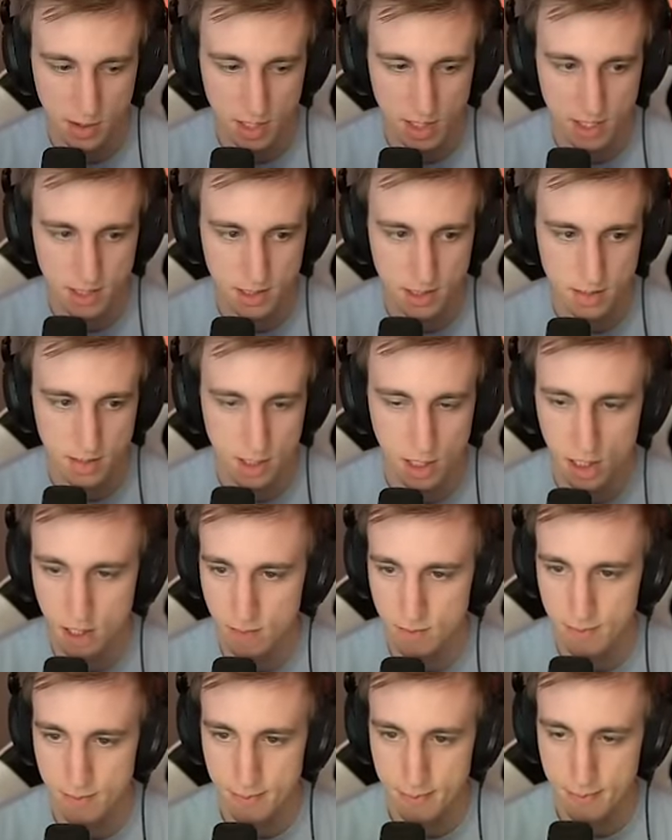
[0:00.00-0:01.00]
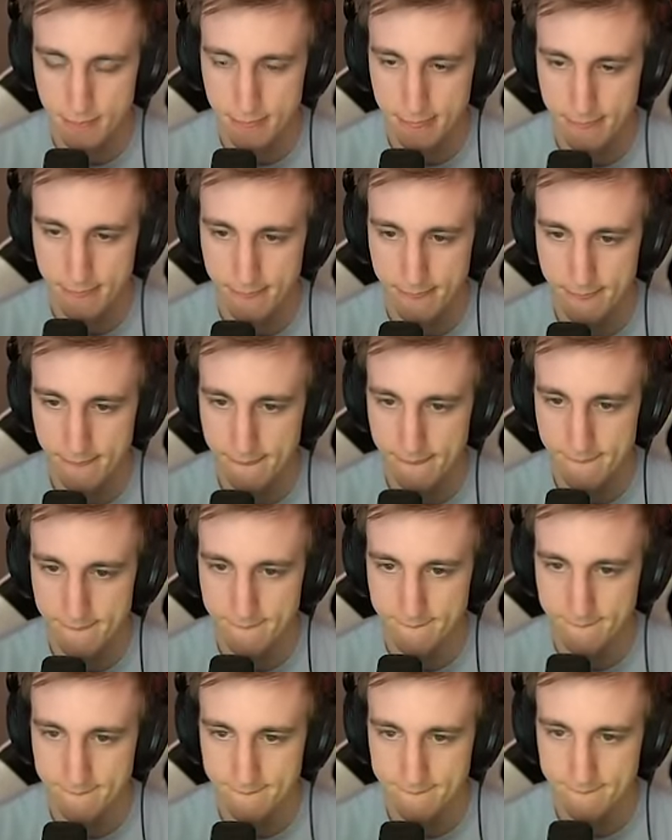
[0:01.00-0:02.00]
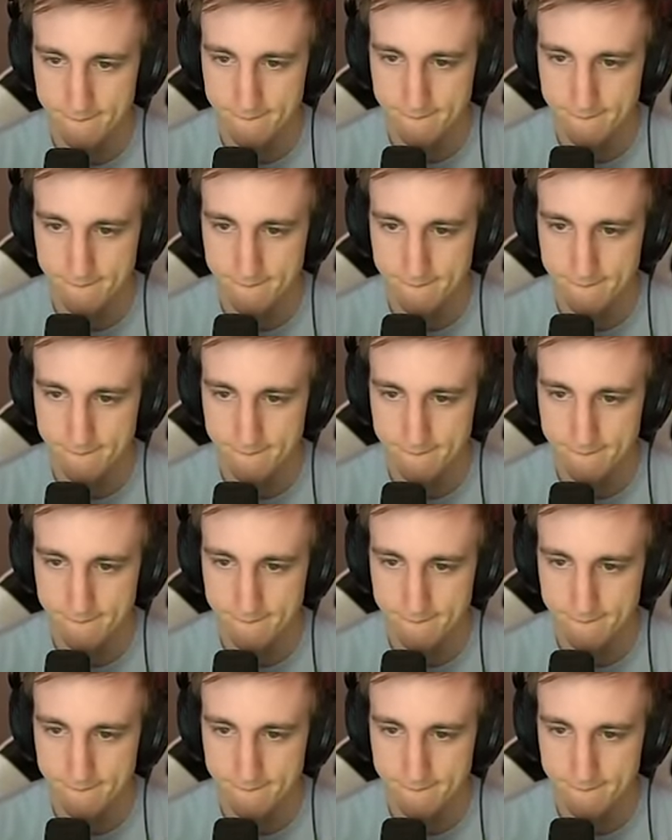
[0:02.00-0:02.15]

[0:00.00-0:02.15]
guns, bro. Right here. There's a chest right